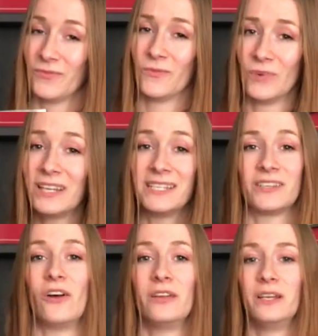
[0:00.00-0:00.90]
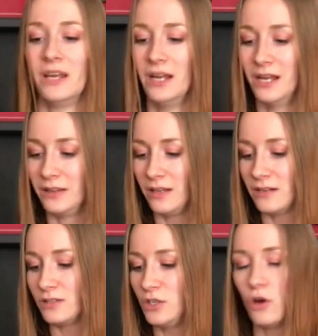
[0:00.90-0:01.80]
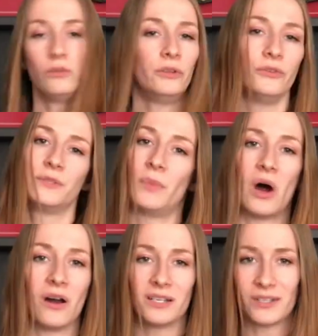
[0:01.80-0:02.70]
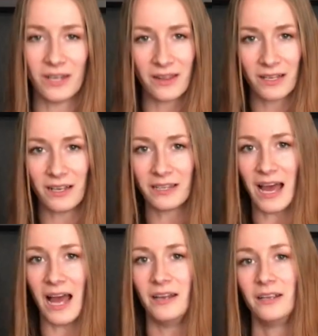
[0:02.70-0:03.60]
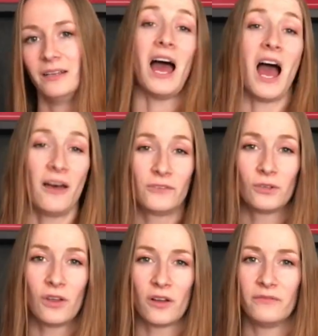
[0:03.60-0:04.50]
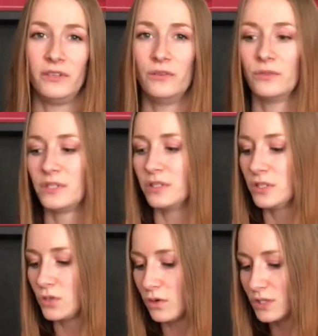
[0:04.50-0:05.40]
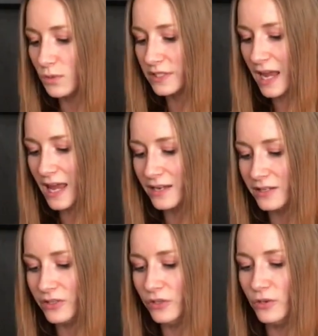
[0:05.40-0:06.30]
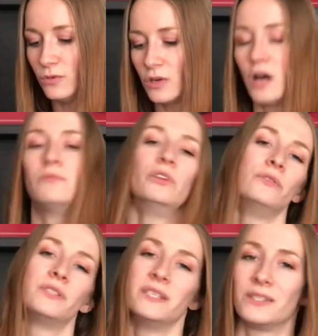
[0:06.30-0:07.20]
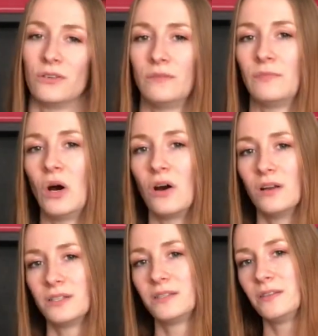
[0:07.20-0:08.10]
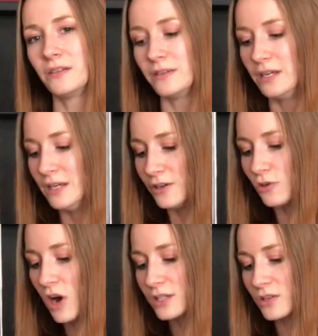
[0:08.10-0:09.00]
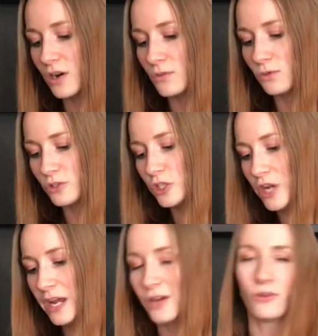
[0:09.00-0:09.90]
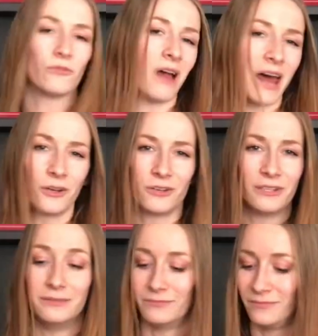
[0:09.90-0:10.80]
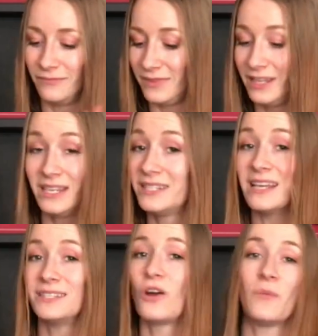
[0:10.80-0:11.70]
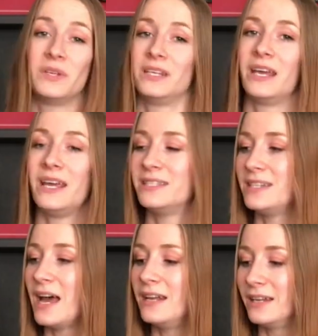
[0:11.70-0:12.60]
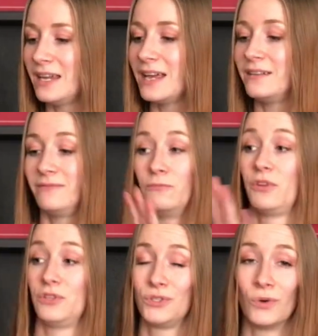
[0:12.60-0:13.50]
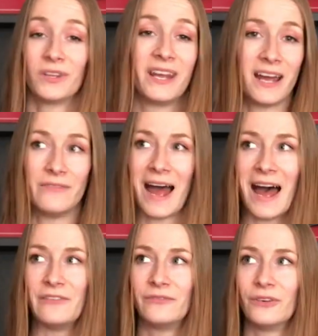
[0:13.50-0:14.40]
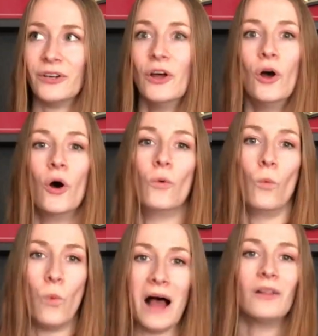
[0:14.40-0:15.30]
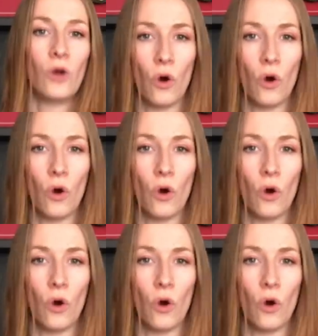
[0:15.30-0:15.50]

really solid. There's no loose parts or anything like that. After a lot of use, swords will tend to come loose in certain parts. The crossguard will shake or rattle, and this has not been the case yet. Again, with a sword that I've had for well